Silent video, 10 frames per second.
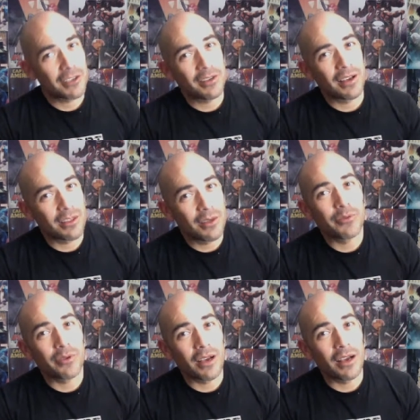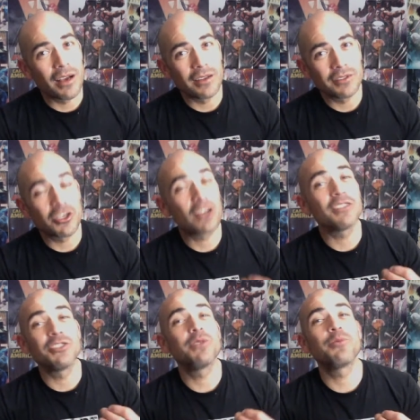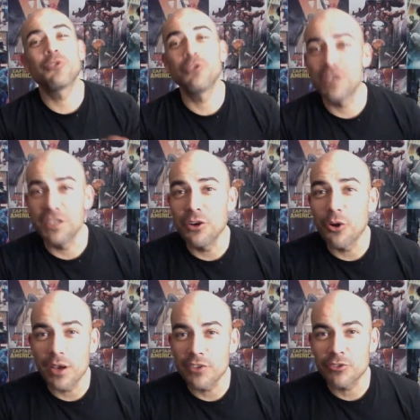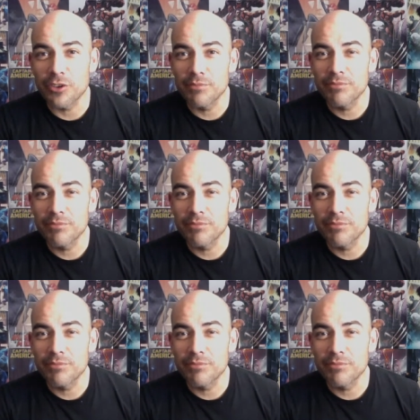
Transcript: I love chocolate chip cookie dough ice cream.